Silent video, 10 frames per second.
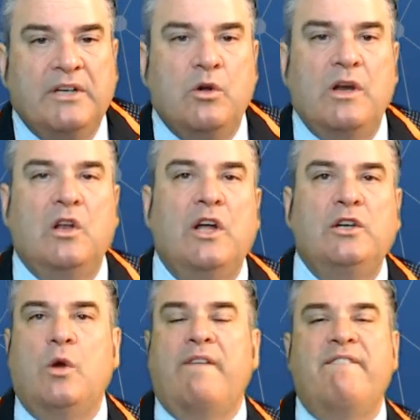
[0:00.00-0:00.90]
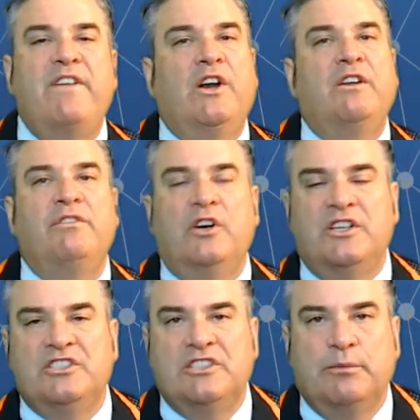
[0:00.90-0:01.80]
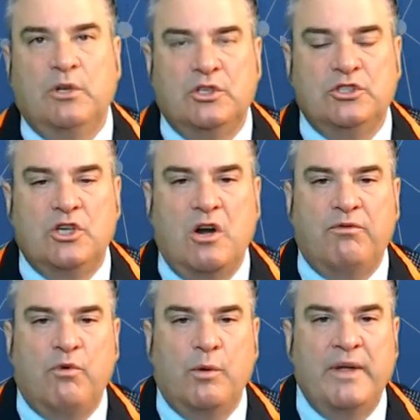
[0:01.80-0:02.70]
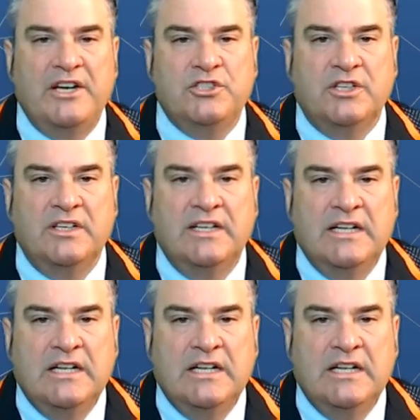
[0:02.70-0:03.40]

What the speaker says: Bitcoin and Litecoin, very, very similar chart formation.